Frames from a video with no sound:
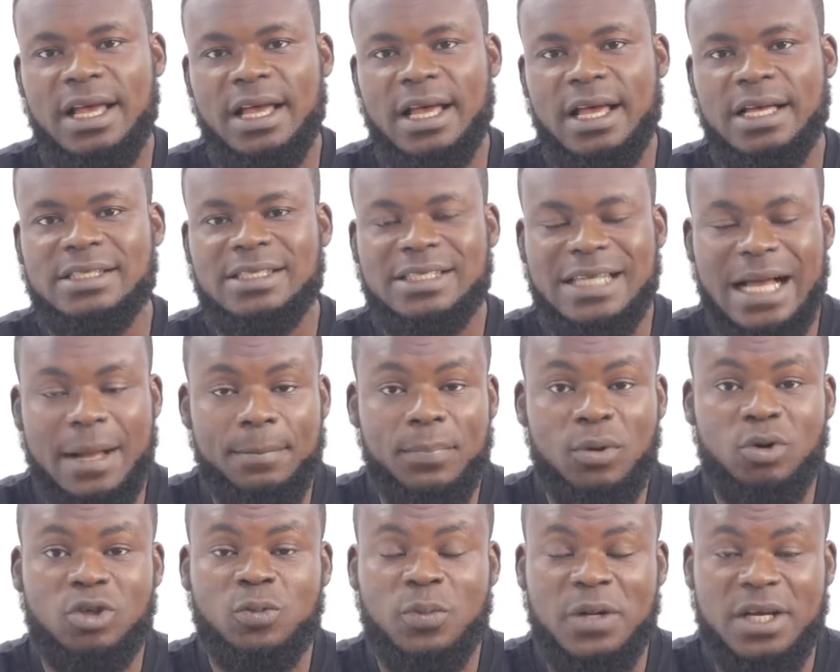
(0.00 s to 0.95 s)
a
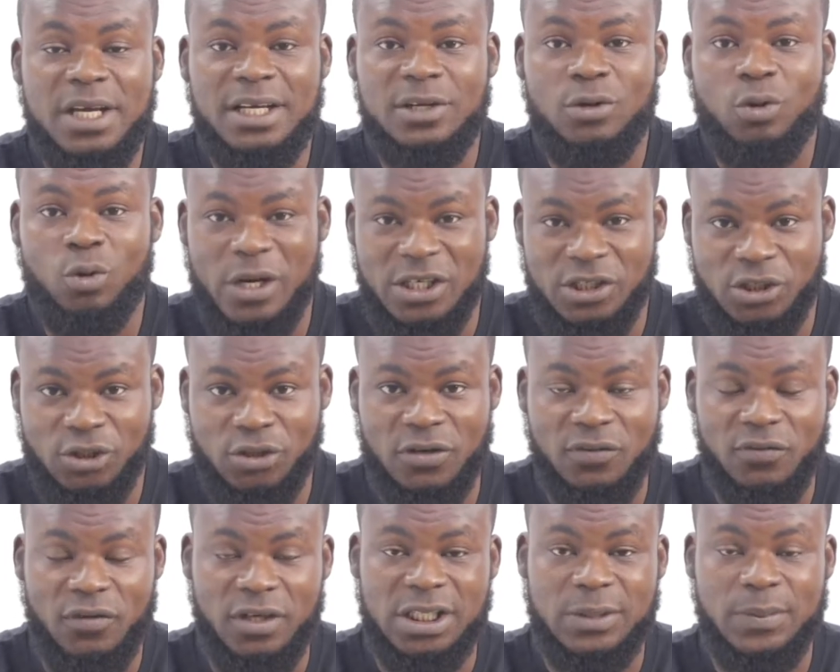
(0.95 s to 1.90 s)
sample speaking
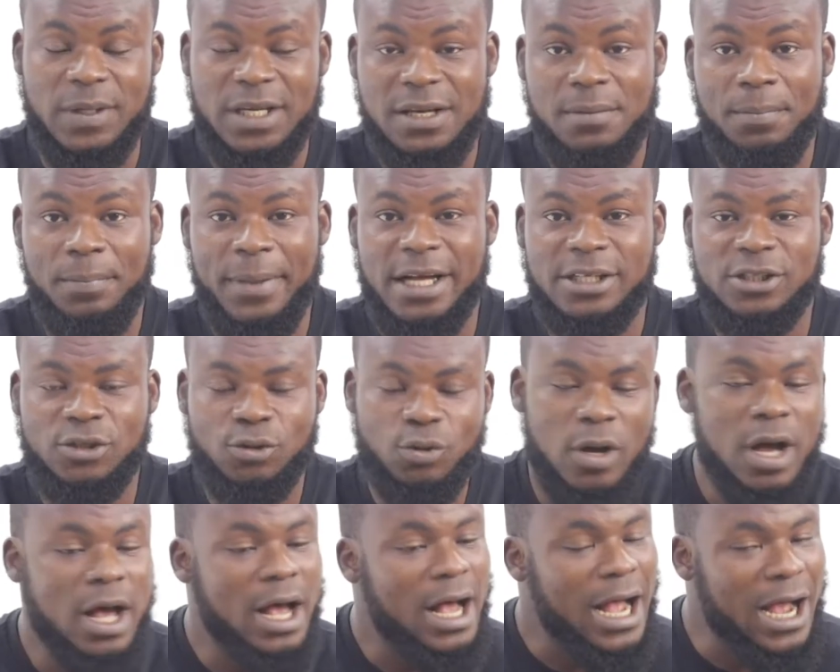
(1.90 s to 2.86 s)
question for the speaking part
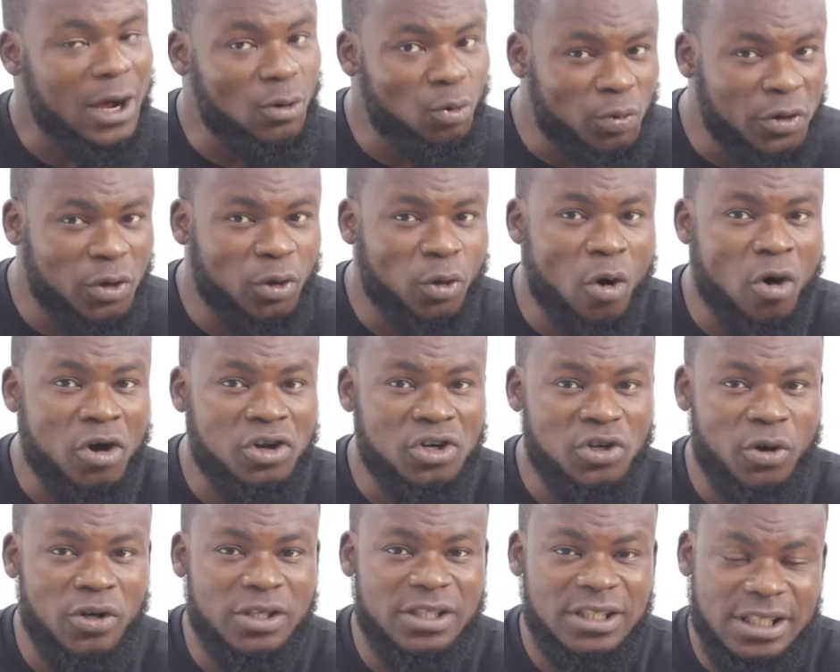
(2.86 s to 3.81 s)
2 and record
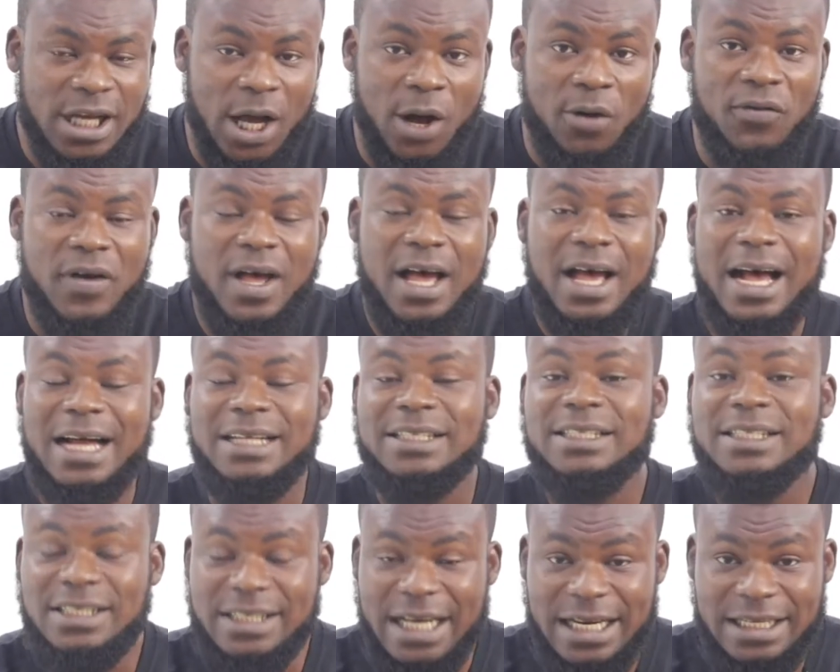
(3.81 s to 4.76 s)
yourself and
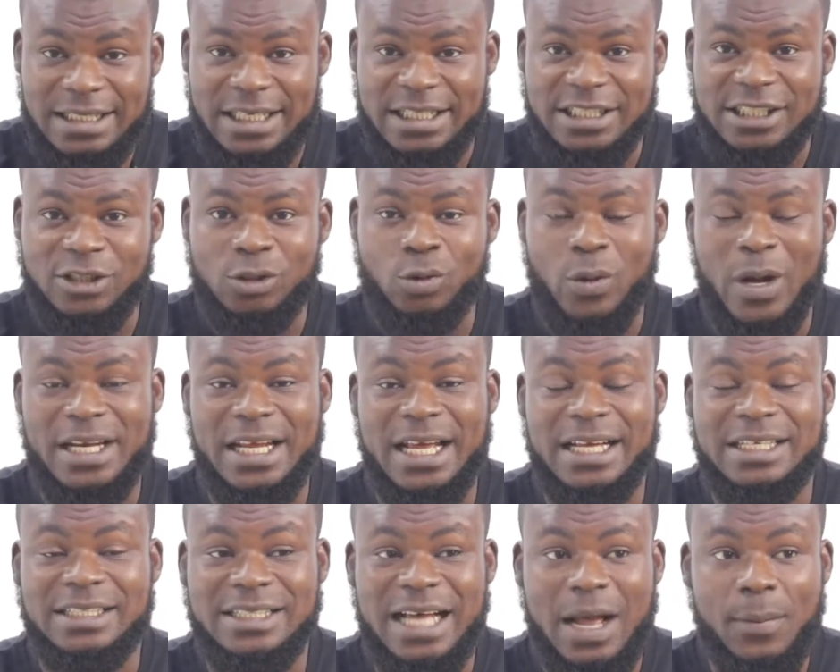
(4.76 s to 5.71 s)
send it to an
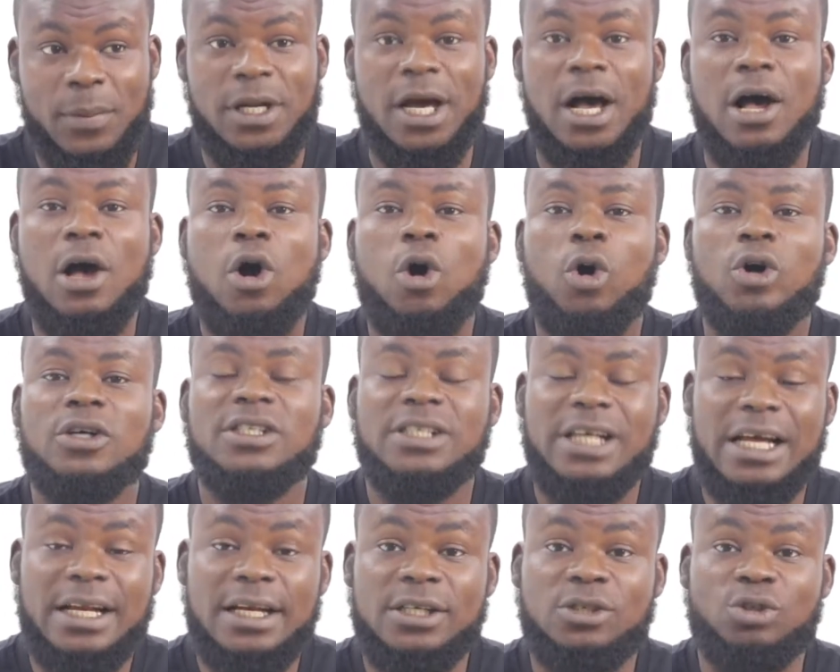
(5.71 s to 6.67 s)
examiner or
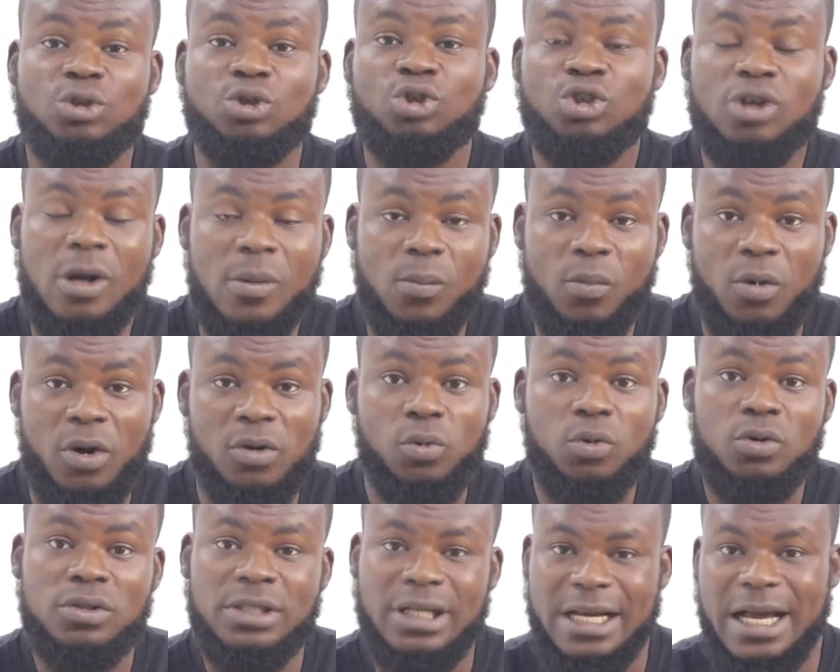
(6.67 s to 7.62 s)
send it to someone
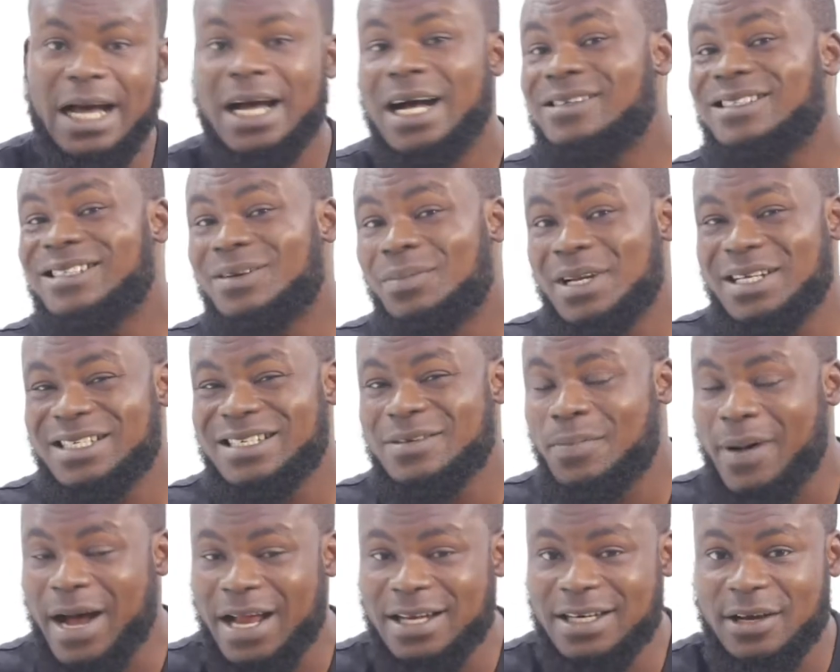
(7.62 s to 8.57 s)
who is an accountability
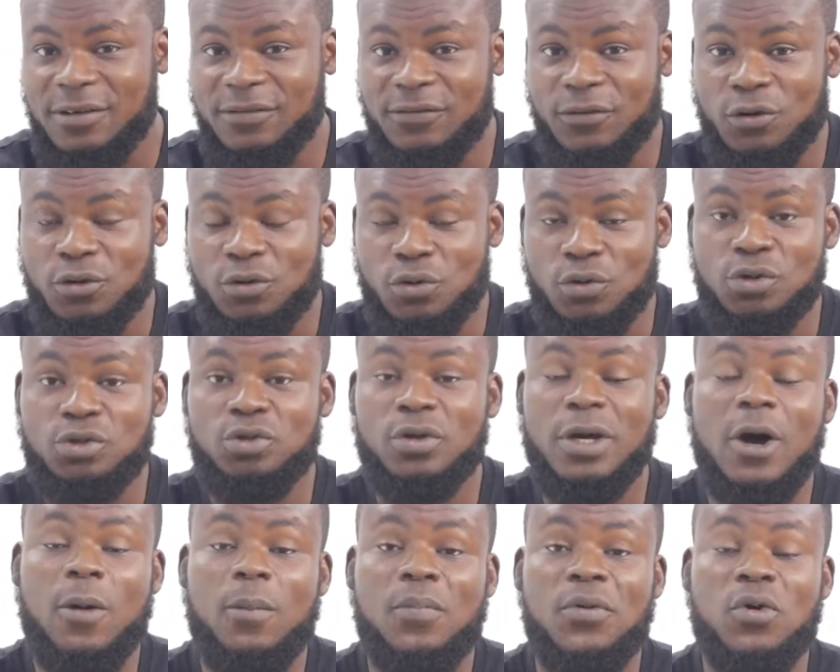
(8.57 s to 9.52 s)
partner for you to
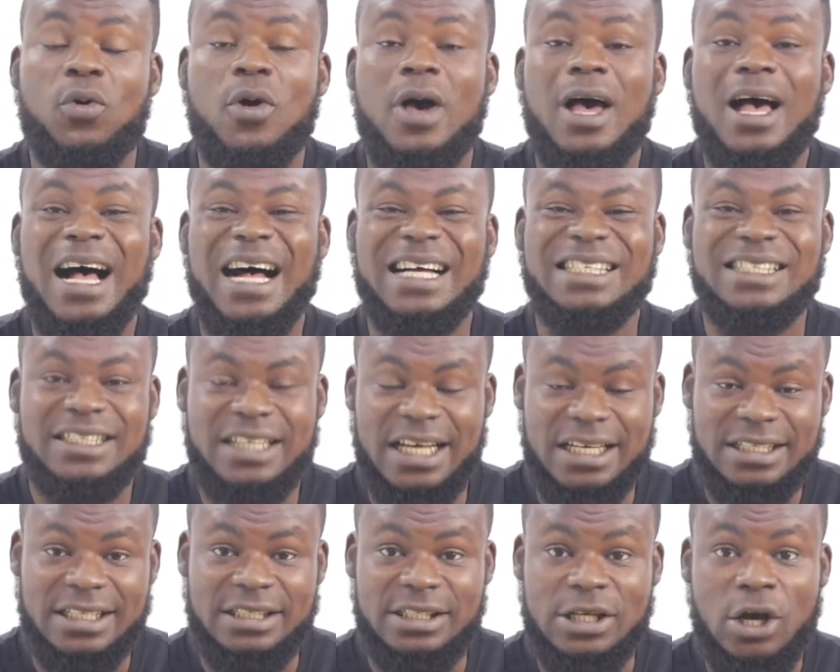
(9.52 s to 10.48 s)
help you
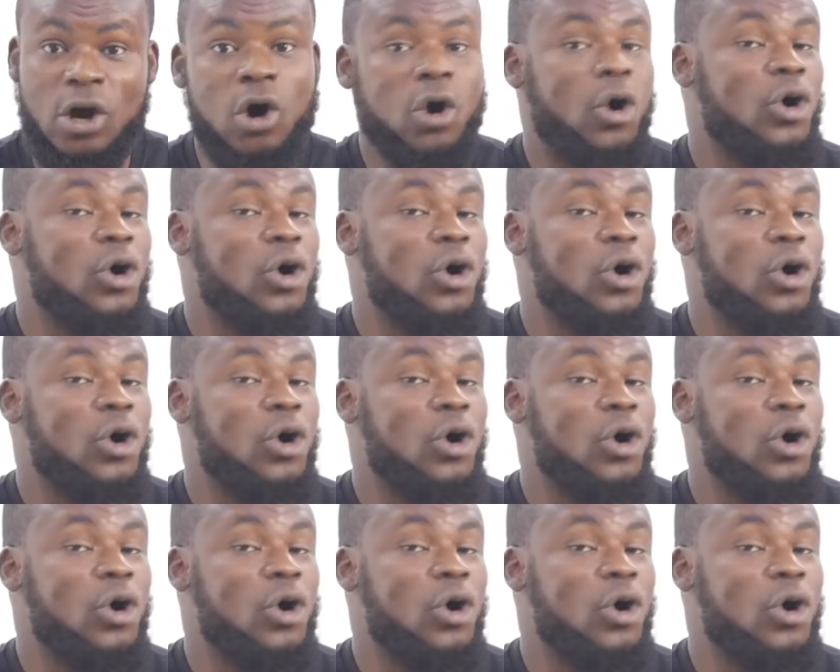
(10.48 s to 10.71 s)
assess it.